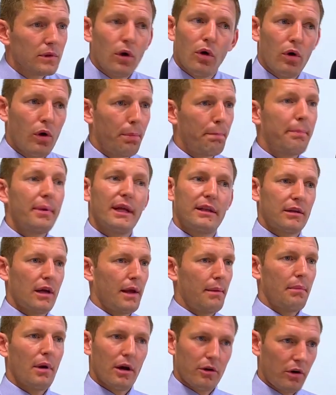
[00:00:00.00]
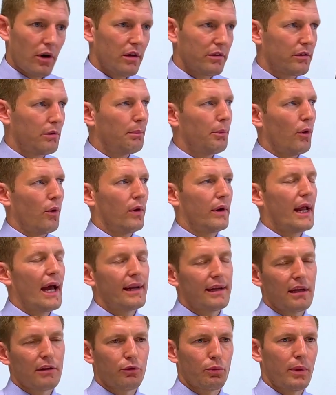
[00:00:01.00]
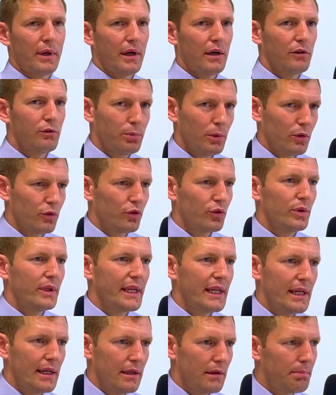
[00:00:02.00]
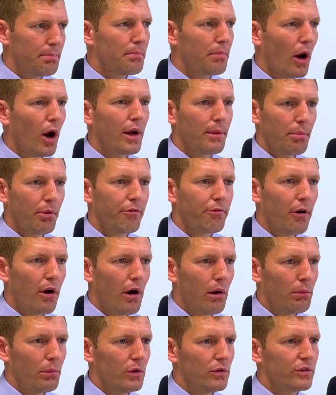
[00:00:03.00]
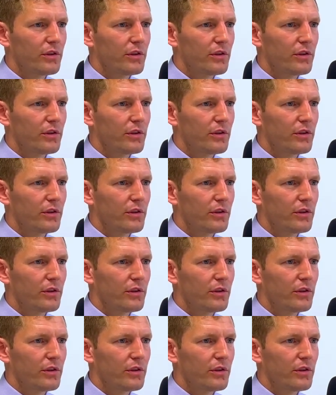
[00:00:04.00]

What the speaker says: Oh, big time across the board. And that's where I suppose you need high performers,